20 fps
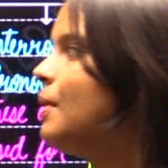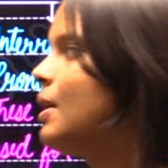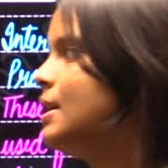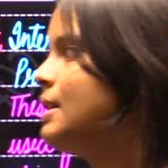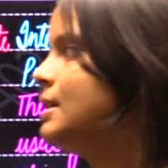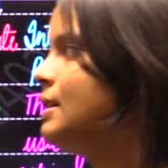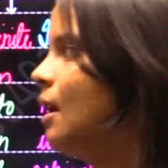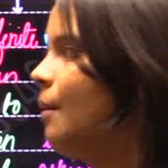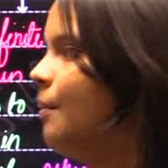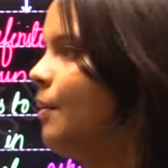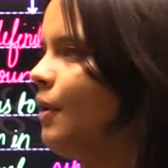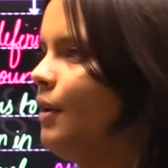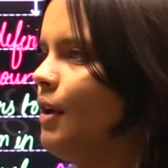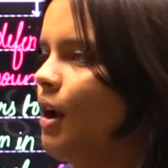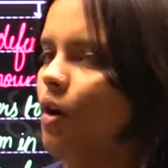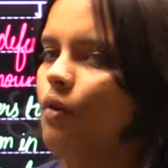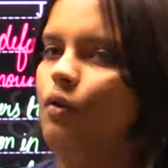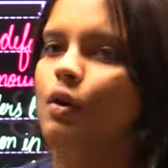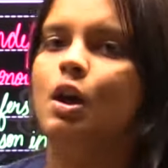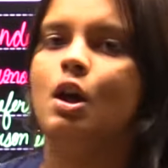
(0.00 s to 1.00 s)
personal
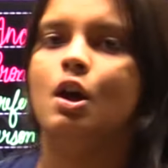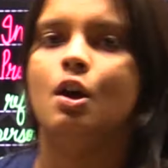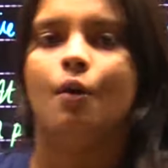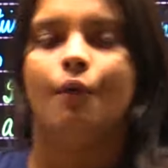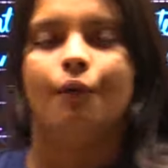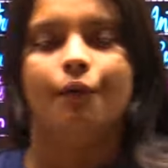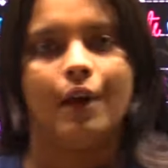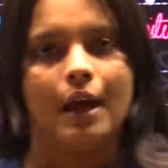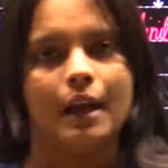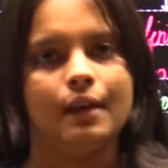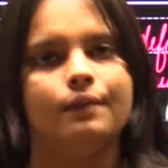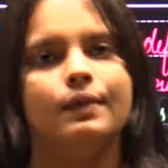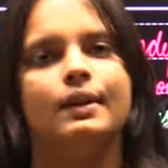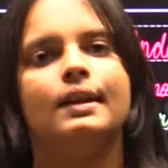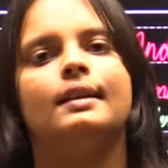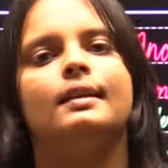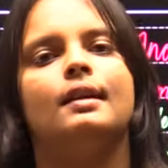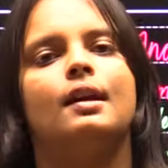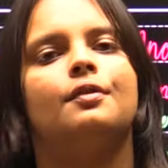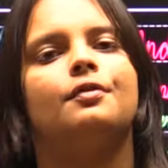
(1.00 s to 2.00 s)
pronoun? When
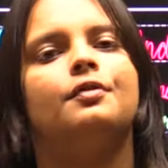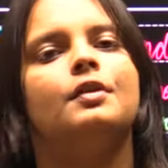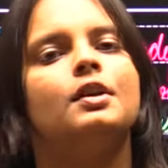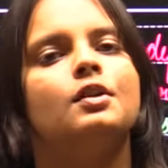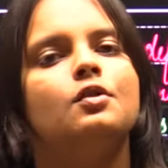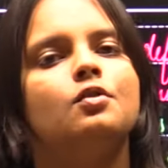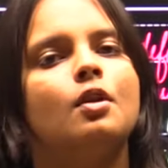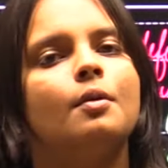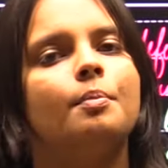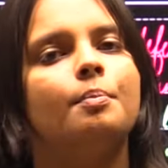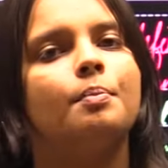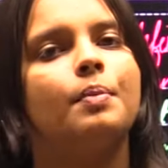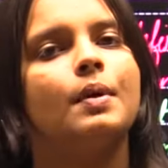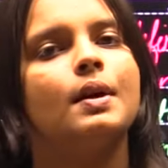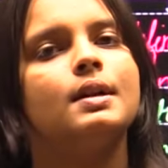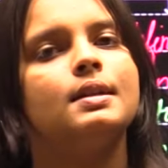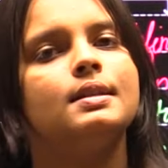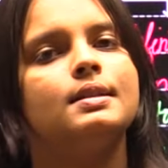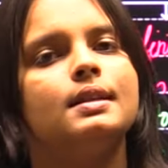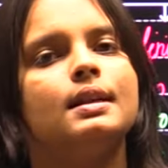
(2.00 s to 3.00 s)
we refer to a
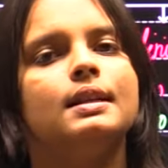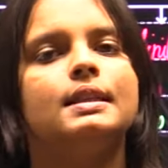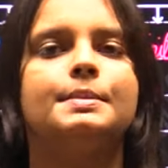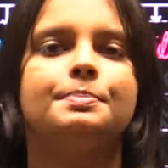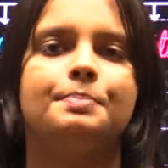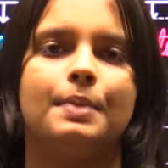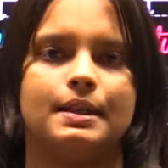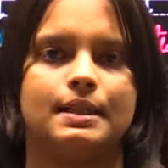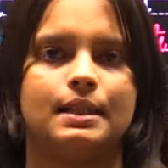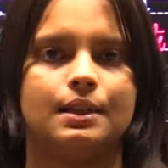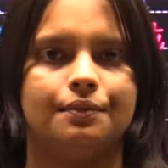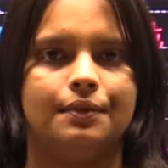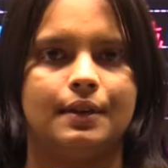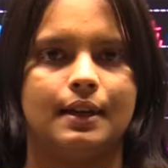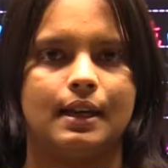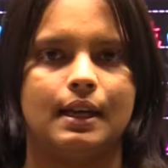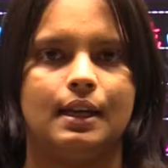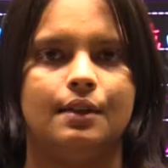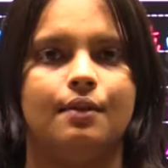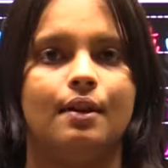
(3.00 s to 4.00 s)
person
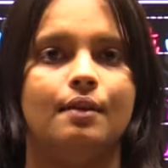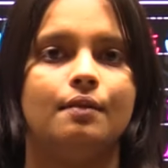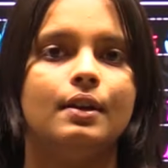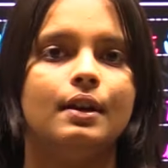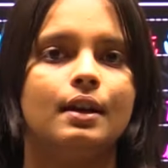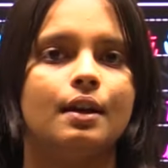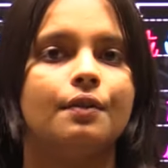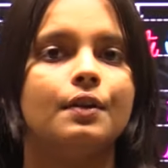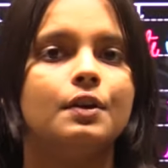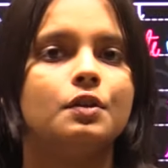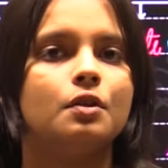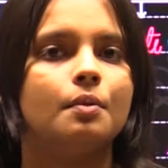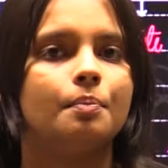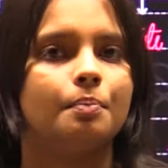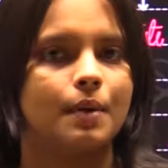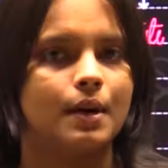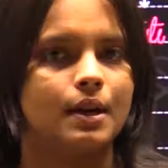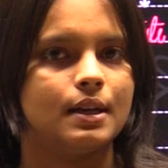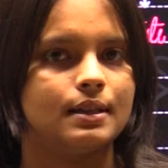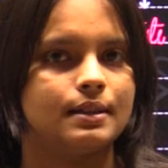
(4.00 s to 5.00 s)
specifically, when we refer to a
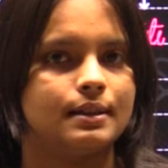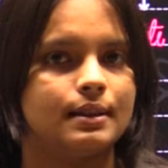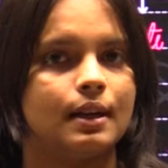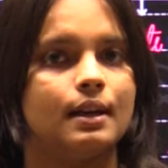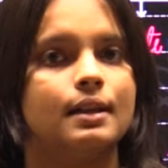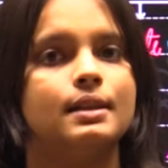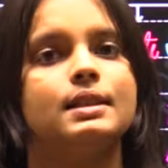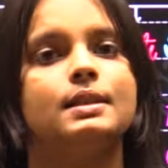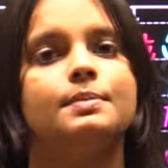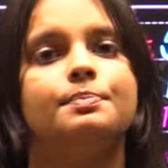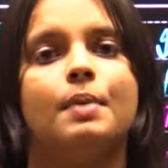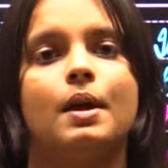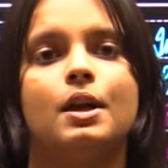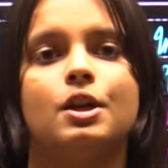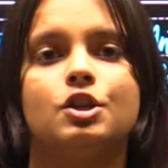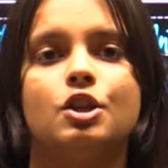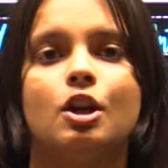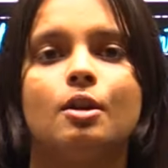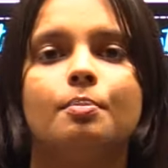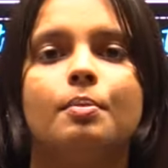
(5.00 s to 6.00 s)
person,
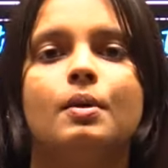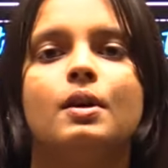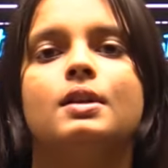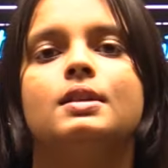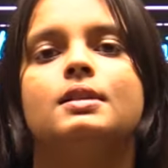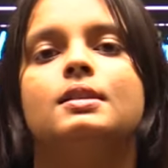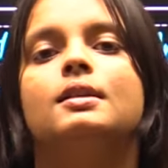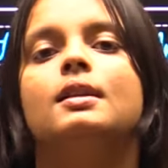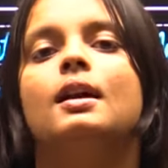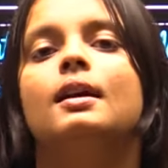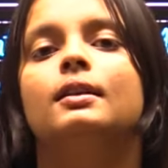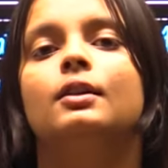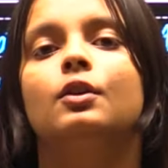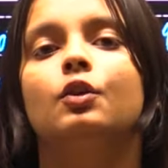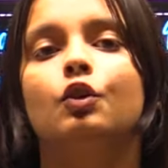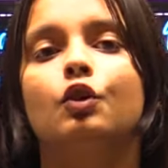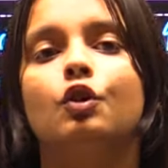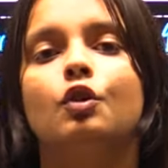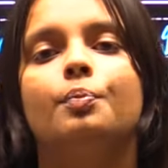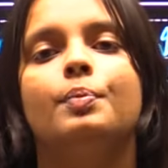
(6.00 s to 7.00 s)
special person, a
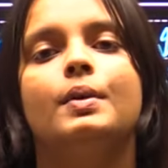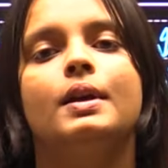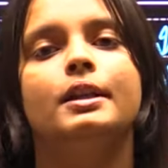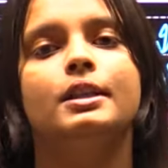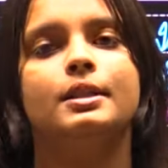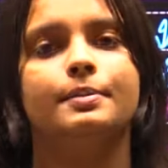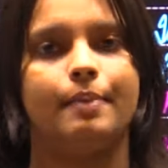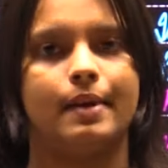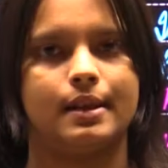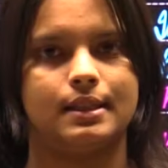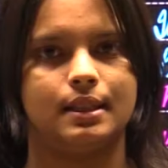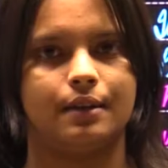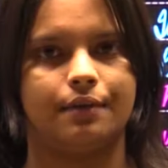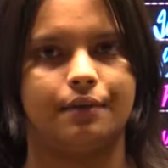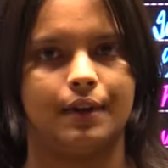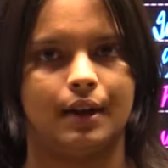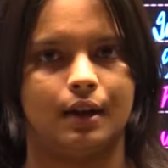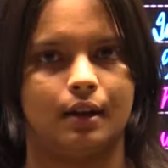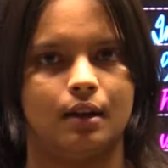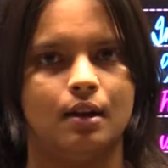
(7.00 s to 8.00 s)
group in
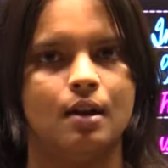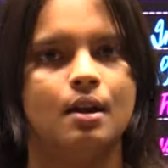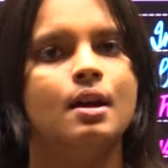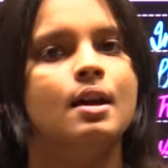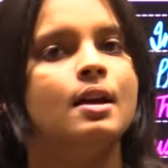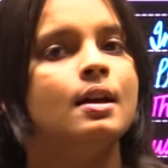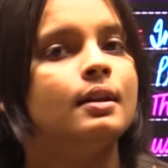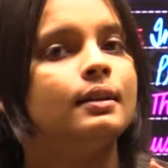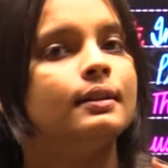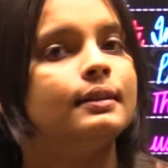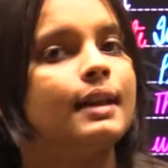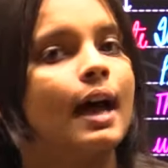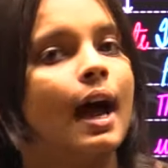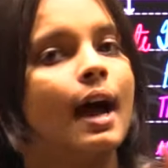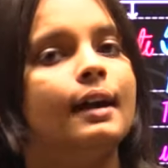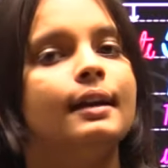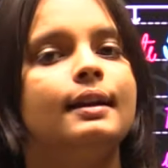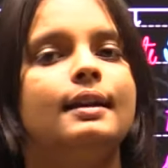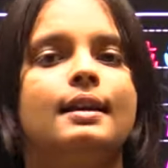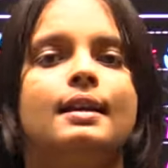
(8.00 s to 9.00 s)
specific,
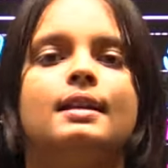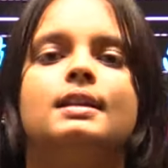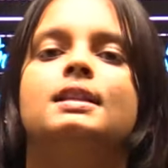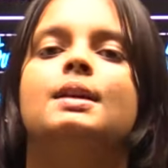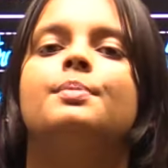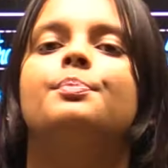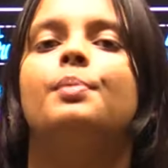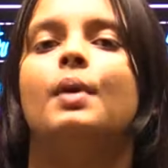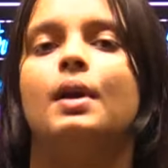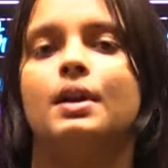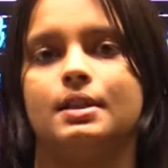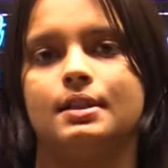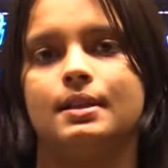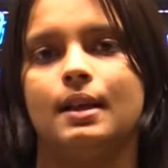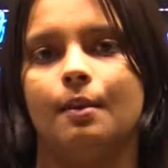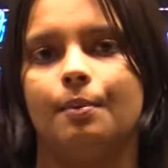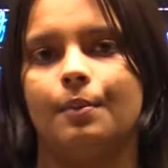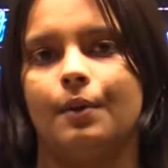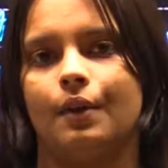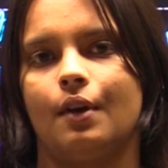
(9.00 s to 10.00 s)
that is a
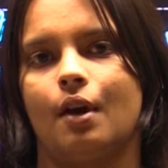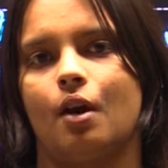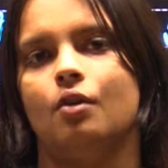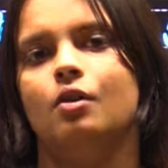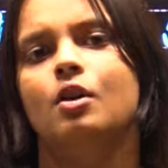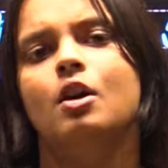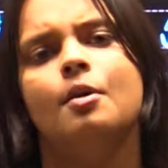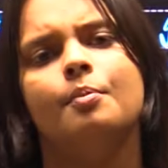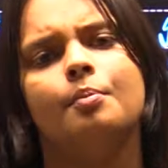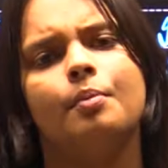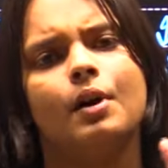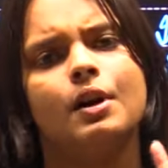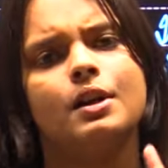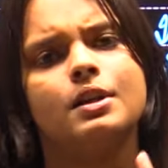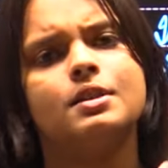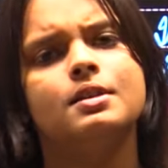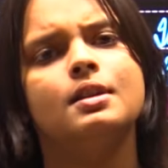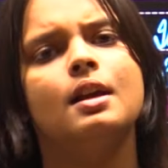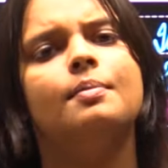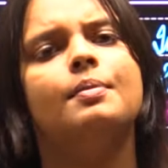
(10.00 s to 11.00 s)
personal pronoun.
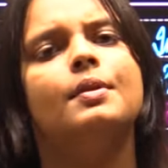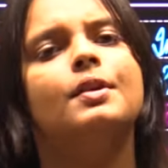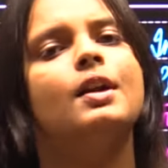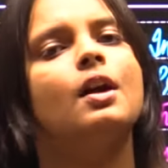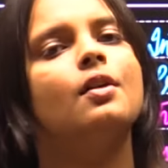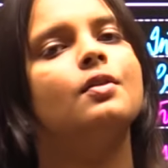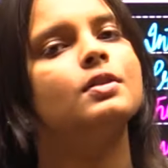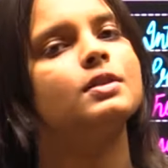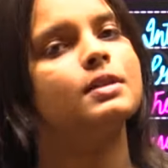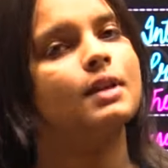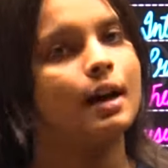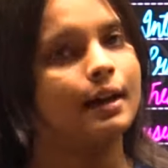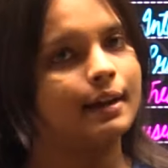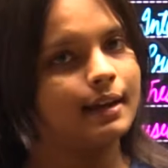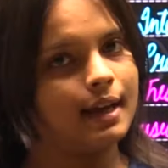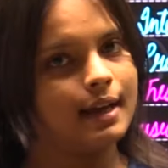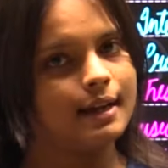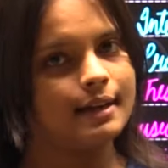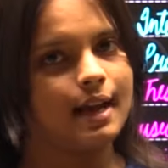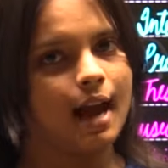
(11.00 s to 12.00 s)
Personal pronoun is
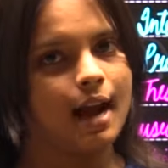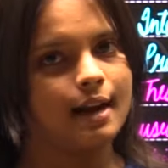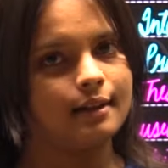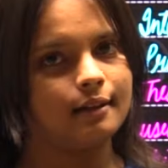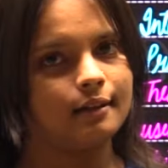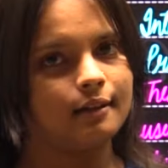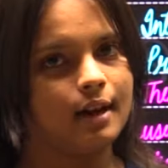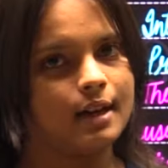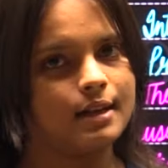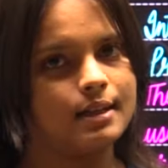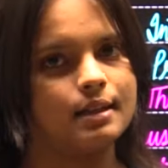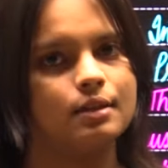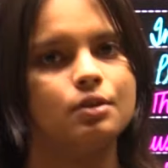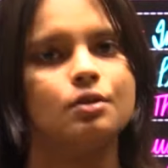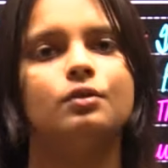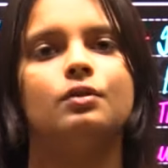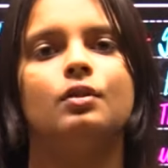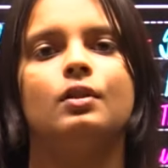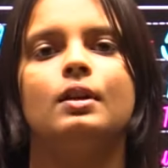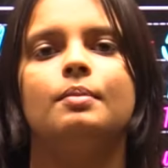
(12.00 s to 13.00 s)
again categorized
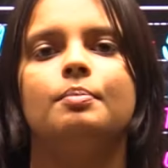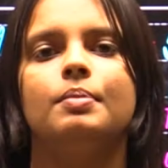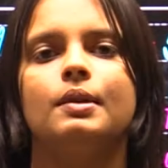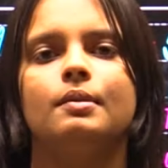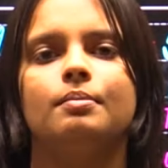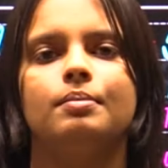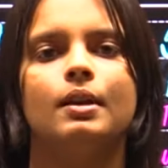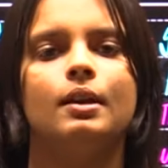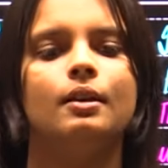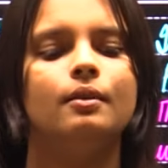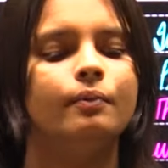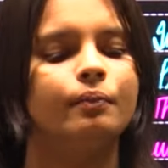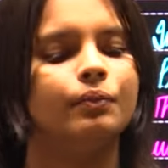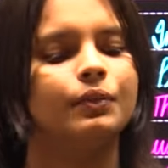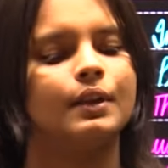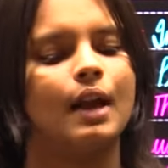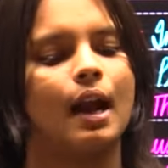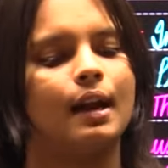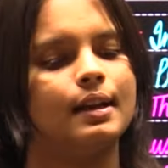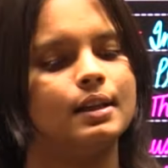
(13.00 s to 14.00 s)
into 3 people,
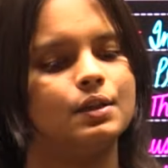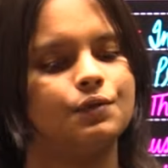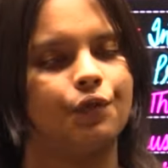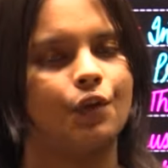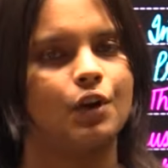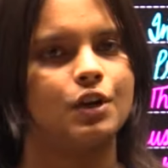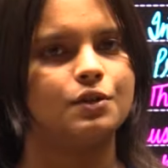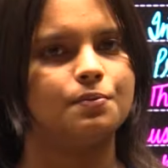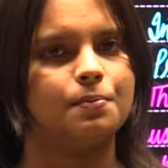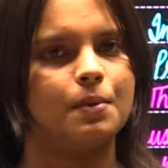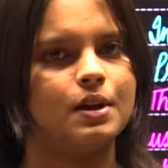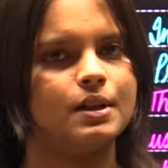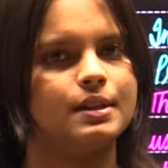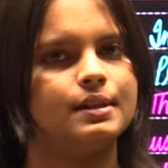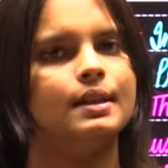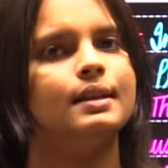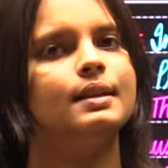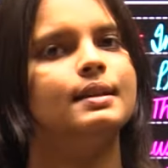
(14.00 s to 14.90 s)
that is first person,